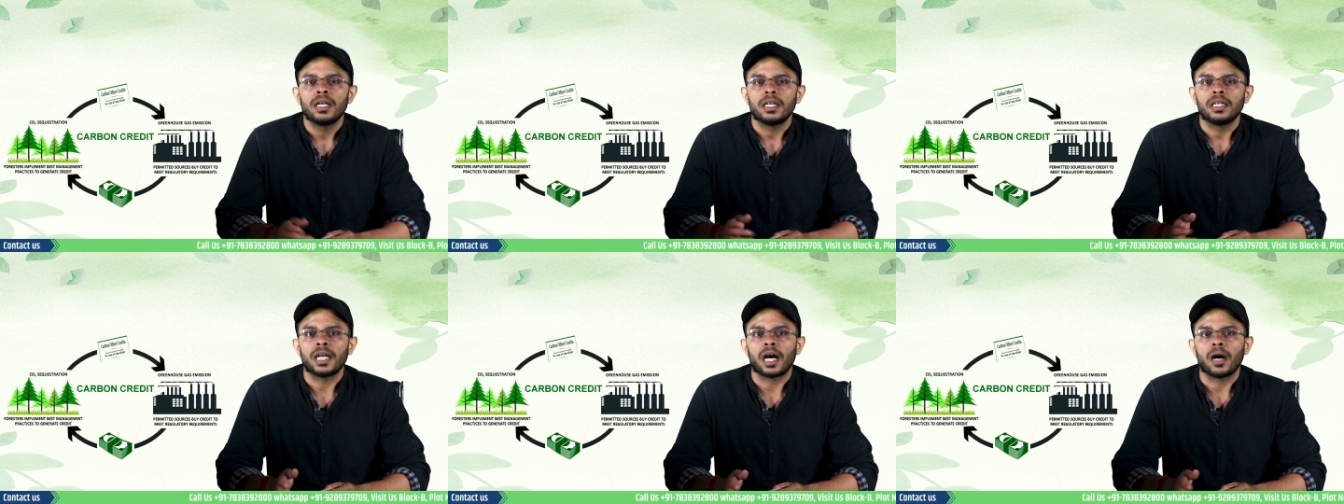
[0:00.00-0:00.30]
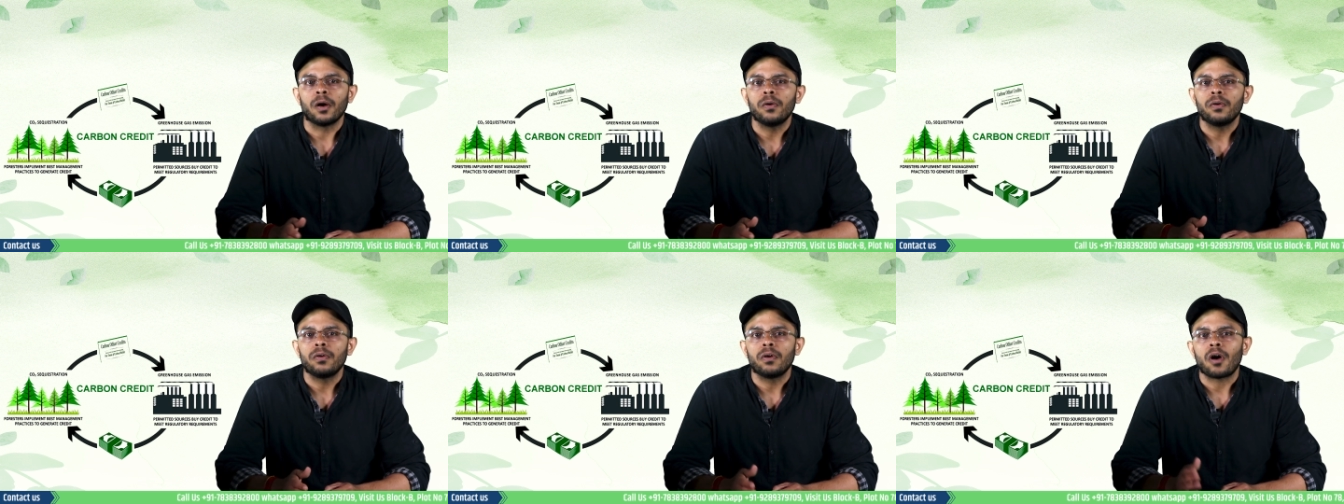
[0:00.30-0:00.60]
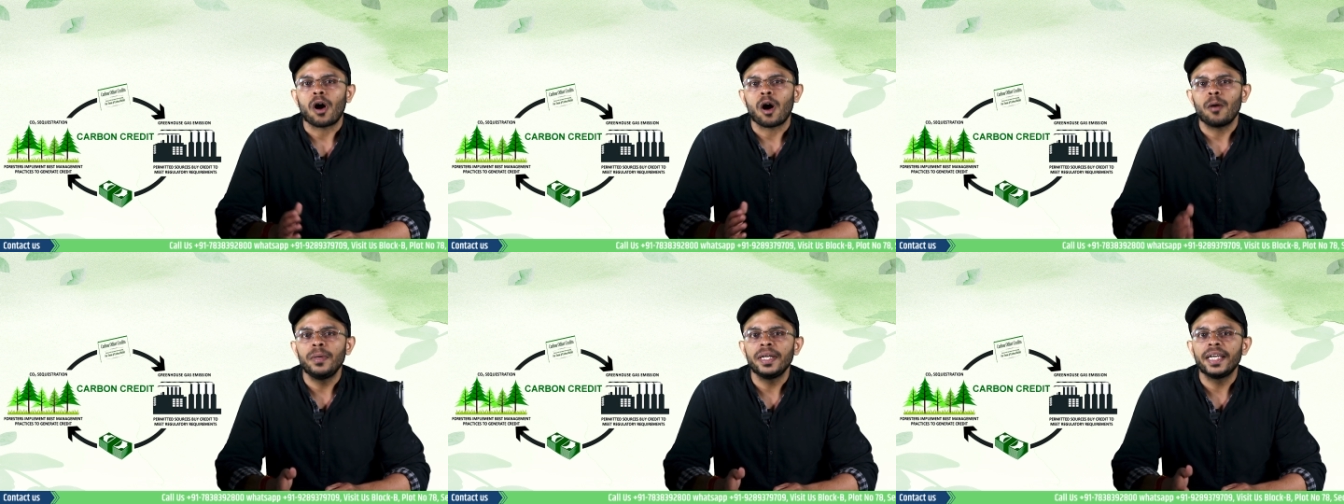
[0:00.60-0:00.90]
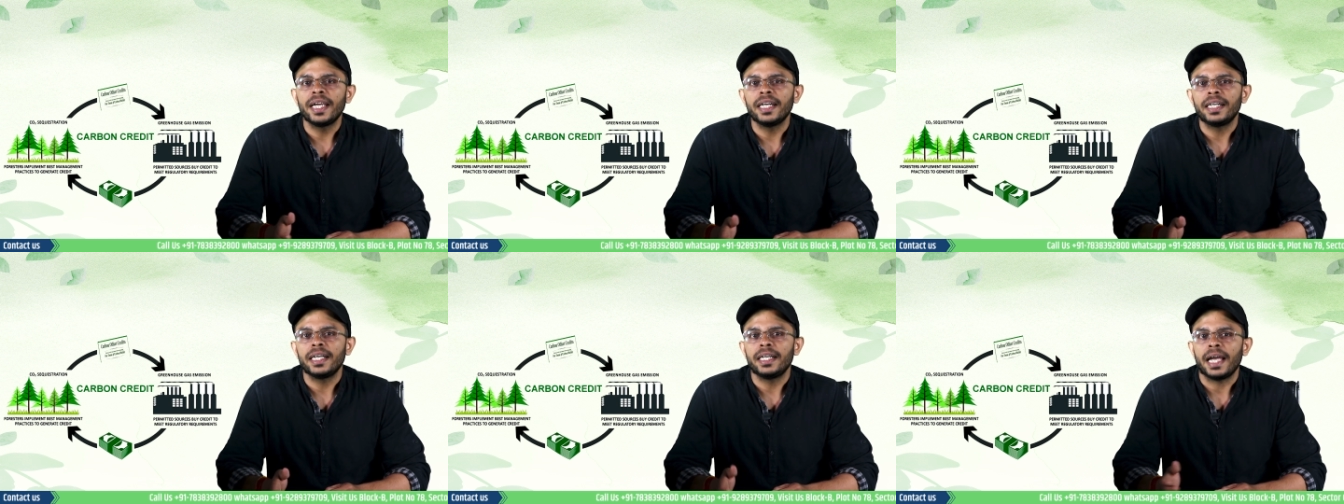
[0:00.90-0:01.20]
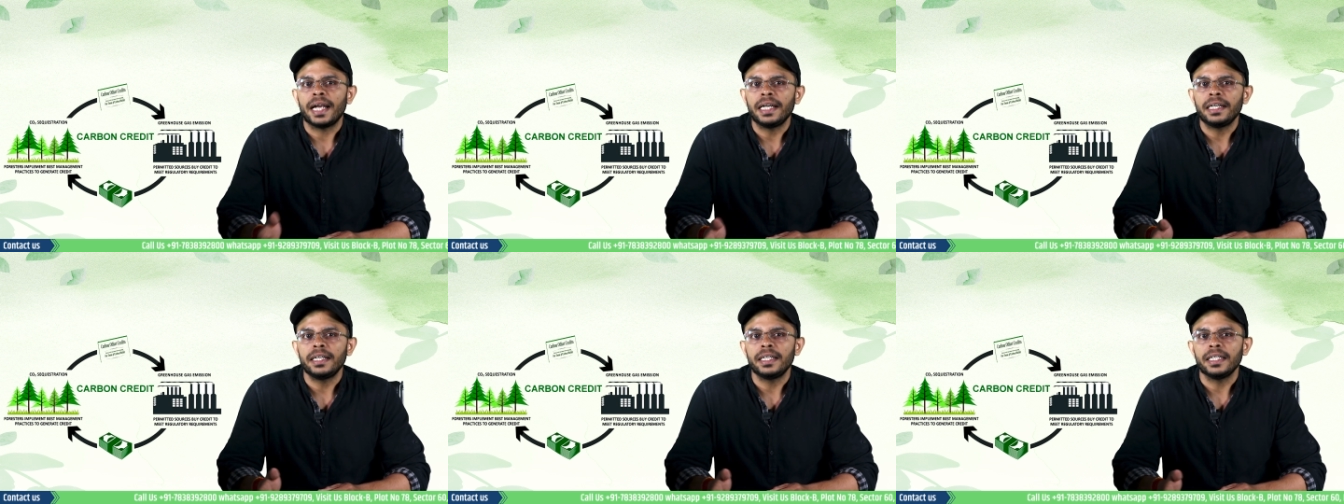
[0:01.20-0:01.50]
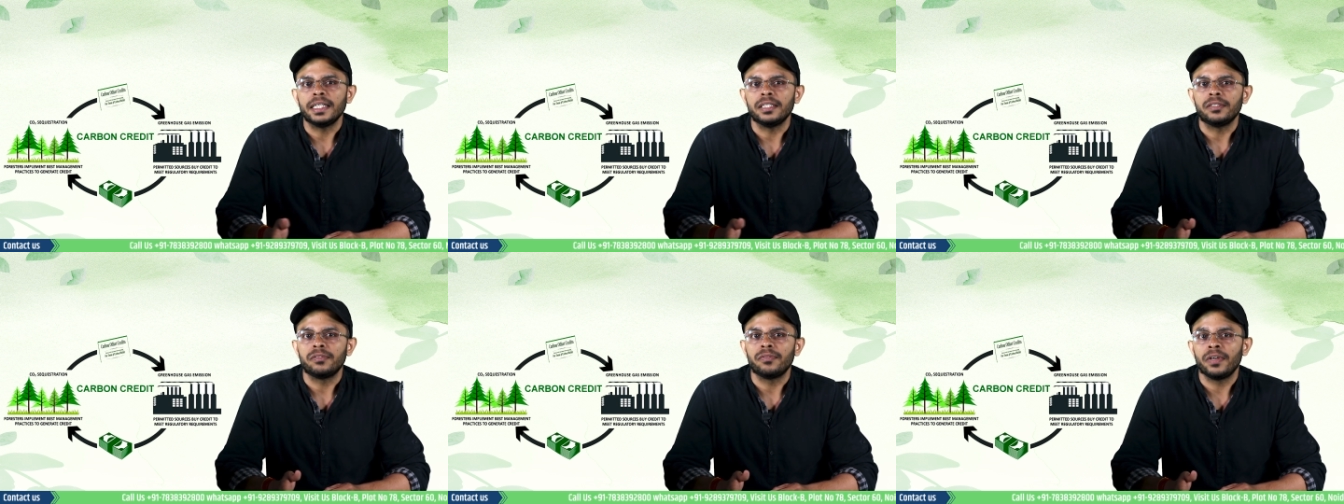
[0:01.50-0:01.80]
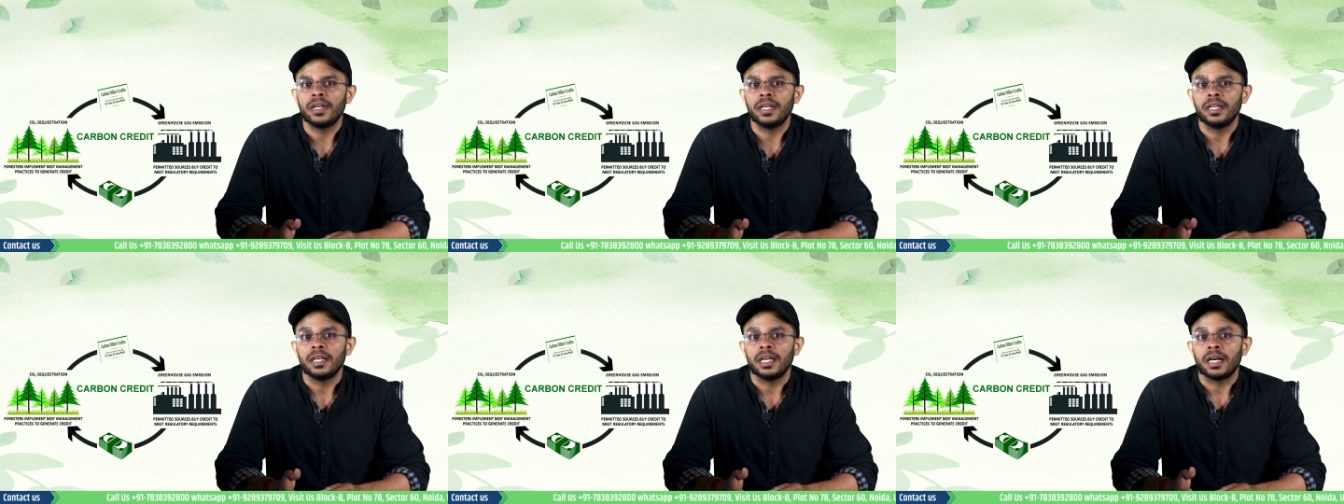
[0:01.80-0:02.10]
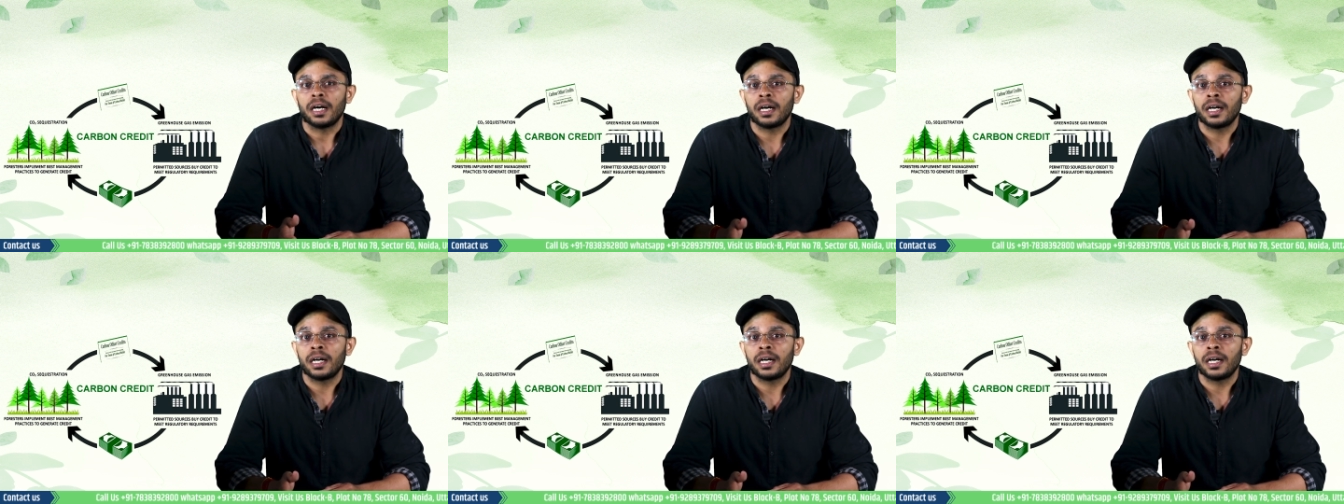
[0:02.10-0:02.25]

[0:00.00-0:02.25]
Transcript: Now, obligated entities will